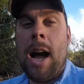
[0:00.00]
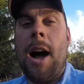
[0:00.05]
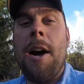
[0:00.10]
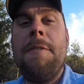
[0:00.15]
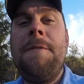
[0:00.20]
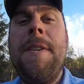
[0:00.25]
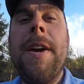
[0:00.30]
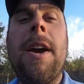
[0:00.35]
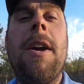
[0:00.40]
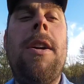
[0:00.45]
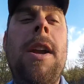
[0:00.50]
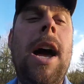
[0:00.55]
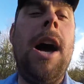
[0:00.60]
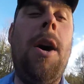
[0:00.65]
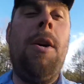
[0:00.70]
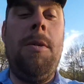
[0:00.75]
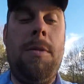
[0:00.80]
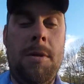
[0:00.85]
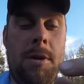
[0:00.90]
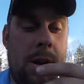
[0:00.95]
I'll figure it
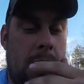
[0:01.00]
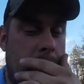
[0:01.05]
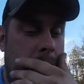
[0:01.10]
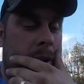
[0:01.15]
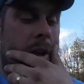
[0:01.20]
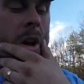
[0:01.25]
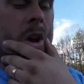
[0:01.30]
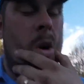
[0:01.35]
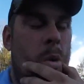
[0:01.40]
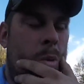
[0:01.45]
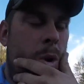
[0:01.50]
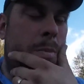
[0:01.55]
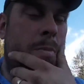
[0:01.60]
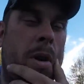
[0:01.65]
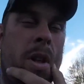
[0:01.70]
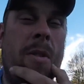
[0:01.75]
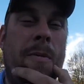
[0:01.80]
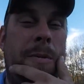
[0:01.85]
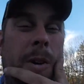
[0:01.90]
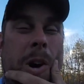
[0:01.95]
out. Wouldn't
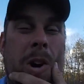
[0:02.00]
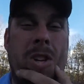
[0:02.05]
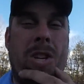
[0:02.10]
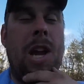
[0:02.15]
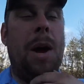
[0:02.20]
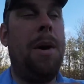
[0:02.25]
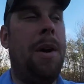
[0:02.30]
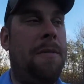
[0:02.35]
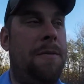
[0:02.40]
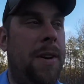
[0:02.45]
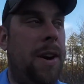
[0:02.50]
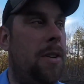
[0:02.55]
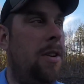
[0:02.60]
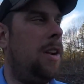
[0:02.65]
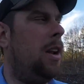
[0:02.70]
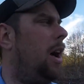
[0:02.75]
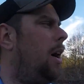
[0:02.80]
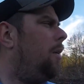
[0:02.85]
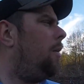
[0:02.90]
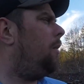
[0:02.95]
be the first time I figured
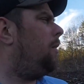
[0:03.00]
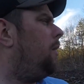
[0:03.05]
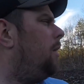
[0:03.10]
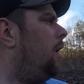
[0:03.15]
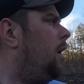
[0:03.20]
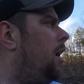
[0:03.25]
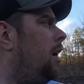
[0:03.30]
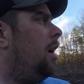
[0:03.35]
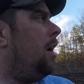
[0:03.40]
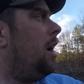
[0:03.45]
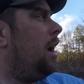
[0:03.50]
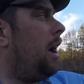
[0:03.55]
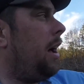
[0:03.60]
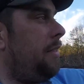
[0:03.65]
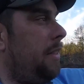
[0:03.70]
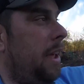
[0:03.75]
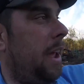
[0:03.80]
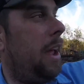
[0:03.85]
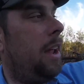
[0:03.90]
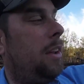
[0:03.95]
it out
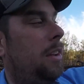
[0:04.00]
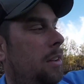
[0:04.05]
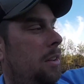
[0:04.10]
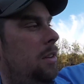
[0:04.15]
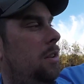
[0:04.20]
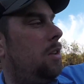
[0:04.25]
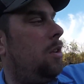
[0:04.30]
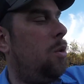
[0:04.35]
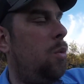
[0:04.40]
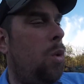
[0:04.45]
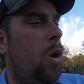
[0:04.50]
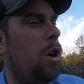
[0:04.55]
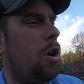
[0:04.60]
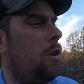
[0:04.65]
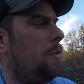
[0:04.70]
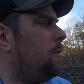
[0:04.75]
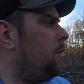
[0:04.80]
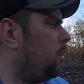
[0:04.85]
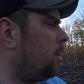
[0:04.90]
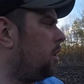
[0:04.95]
on that
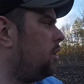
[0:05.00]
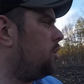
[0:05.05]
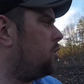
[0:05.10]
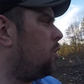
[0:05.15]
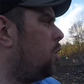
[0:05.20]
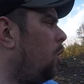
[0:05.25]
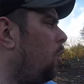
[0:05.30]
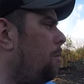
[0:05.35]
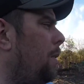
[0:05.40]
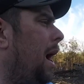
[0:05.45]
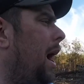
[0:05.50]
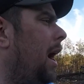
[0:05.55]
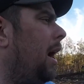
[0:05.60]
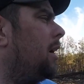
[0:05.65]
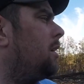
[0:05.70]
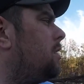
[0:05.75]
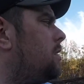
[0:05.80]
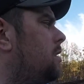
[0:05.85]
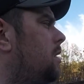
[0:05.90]
wonderful control box.